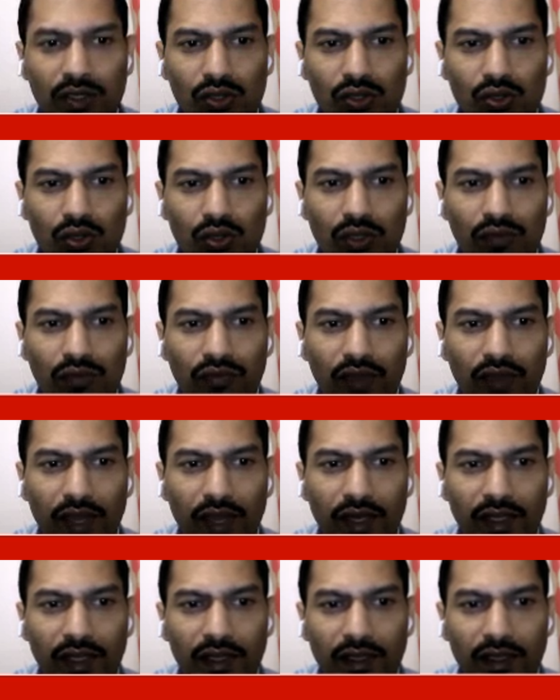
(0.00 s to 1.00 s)
So the
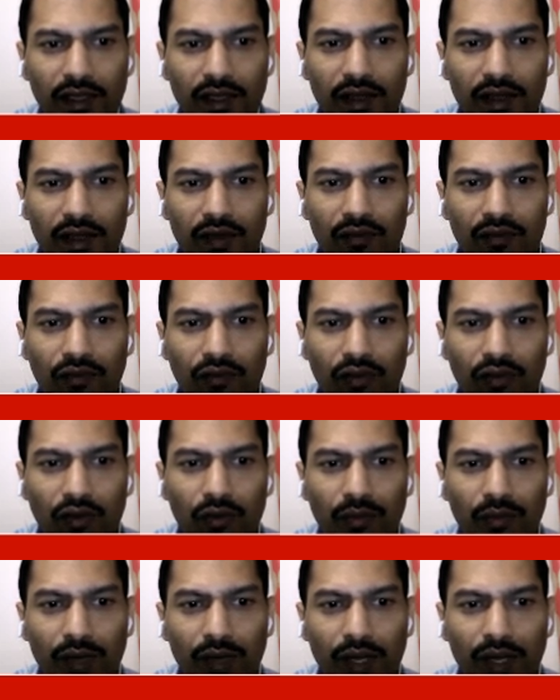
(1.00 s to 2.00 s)
final
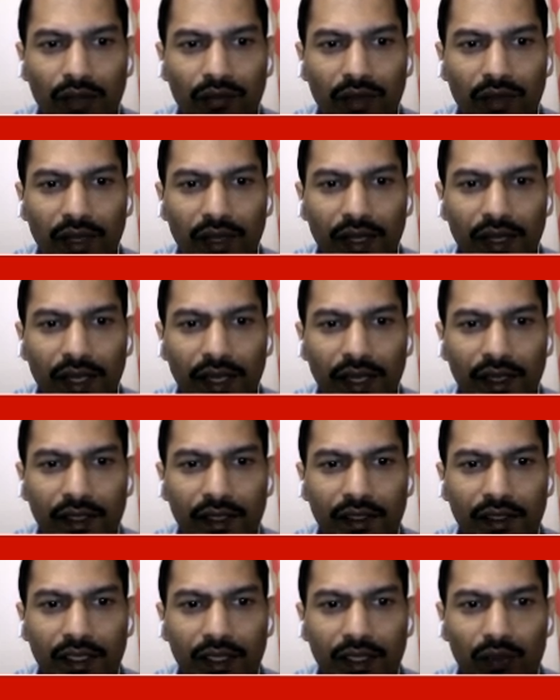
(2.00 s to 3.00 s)
form, it will
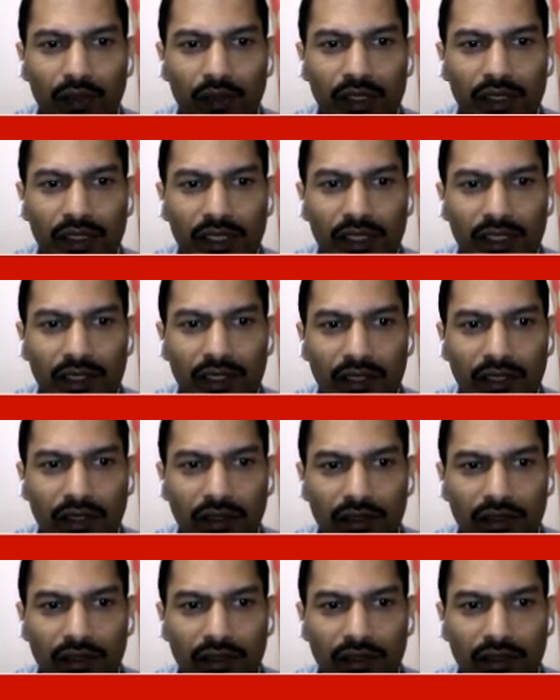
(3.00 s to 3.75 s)
take the equation